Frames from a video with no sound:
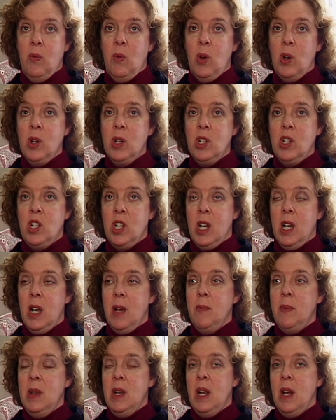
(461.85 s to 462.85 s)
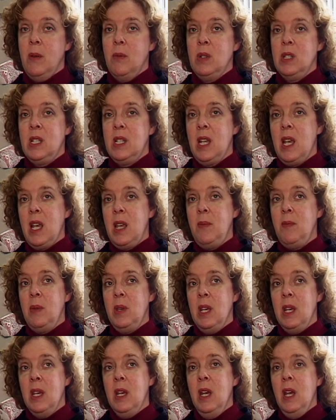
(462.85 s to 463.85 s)
workshop, and I was
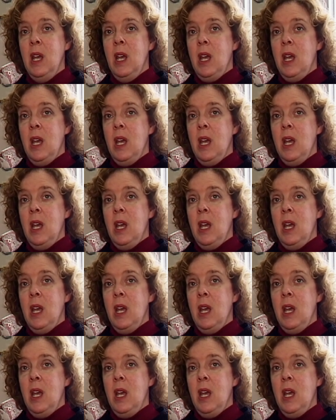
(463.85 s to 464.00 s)
taping